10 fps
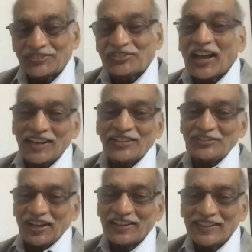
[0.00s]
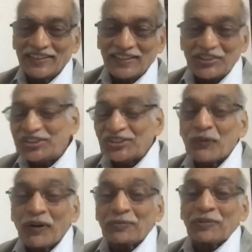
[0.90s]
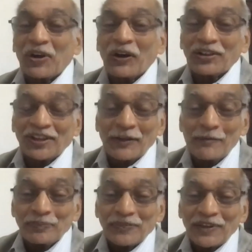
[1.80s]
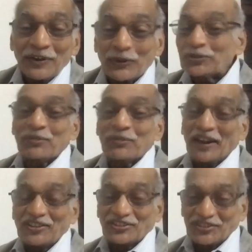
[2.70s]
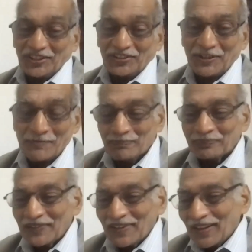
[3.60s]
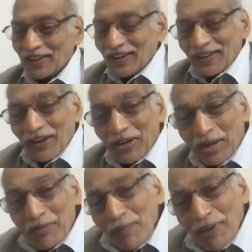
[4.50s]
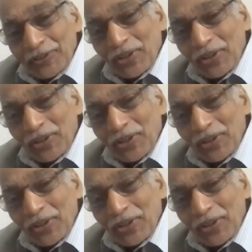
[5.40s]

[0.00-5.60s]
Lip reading: a challenging. This is what we call the growth mindset. Now, coming back to